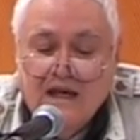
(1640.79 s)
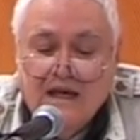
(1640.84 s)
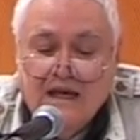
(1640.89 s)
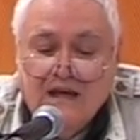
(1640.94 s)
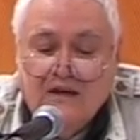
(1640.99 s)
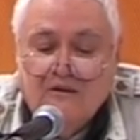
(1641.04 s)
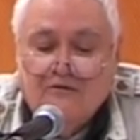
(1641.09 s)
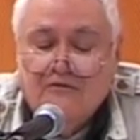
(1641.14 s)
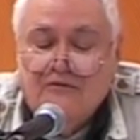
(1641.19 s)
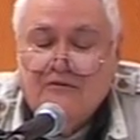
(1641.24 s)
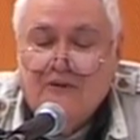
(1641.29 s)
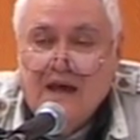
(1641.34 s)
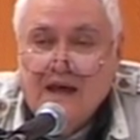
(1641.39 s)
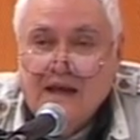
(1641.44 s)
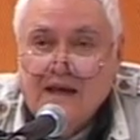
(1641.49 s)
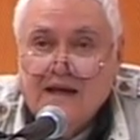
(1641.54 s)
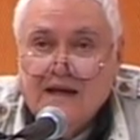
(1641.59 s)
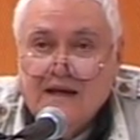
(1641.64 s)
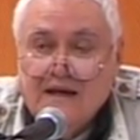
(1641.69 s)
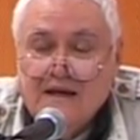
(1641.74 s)

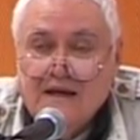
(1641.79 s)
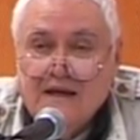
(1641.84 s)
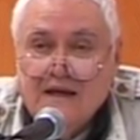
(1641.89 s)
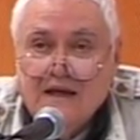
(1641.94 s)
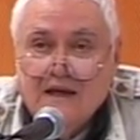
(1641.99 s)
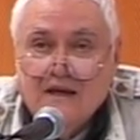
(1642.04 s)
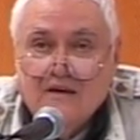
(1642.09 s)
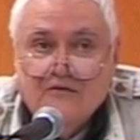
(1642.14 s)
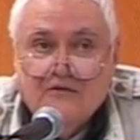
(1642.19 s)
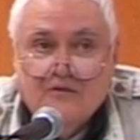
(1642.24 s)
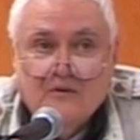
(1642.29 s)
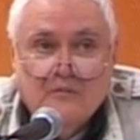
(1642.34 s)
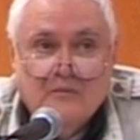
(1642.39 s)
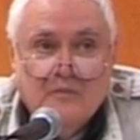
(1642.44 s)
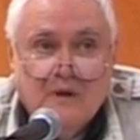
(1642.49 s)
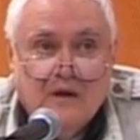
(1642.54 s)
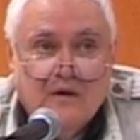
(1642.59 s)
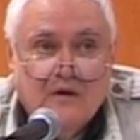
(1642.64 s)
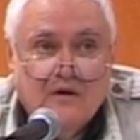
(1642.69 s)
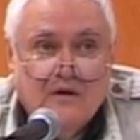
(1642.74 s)
invented
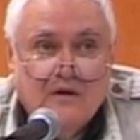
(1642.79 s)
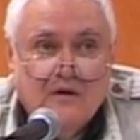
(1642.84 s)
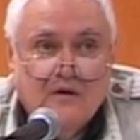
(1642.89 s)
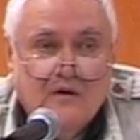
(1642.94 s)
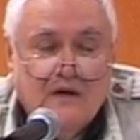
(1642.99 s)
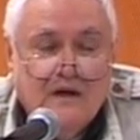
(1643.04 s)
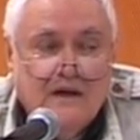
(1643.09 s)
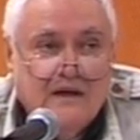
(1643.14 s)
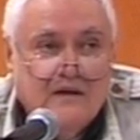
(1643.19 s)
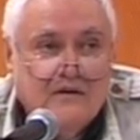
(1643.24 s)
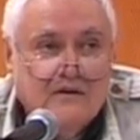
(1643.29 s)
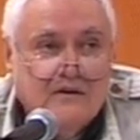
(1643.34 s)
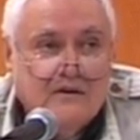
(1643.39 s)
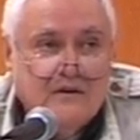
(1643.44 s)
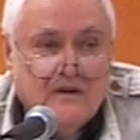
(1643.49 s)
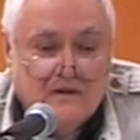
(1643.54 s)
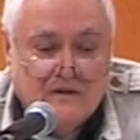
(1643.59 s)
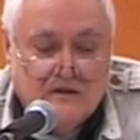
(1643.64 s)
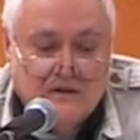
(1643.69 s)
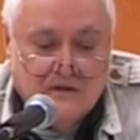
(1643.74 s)
familiar
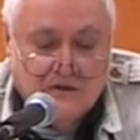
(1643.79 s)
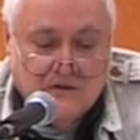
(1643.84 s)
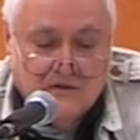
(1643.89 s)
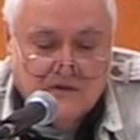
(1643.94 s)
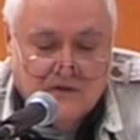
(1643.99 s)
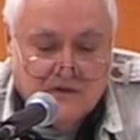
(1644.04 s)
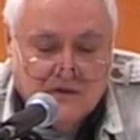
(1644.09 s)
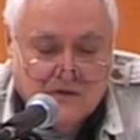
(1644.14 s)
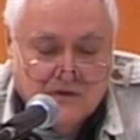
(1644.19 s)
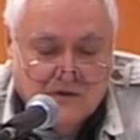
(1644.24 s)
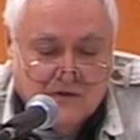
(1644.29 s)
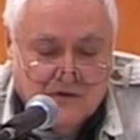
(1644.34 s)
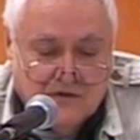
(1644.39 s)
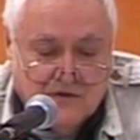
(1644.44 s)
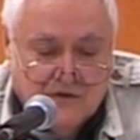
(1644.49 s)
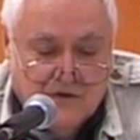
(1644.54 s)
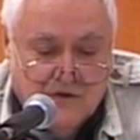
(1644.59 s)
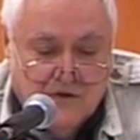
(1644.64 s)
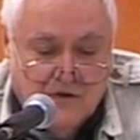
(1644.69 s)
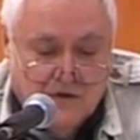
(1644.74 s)
institutional
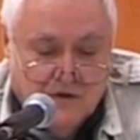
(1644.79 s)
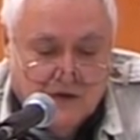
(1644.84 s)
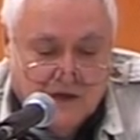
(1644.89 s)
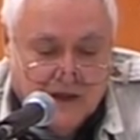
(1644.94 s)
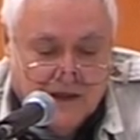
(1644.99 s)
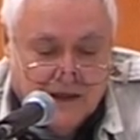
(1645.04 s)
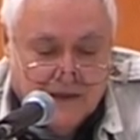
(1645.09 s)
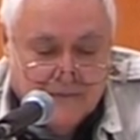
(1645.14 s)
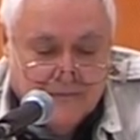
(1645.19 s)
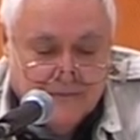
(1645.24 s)
schooling.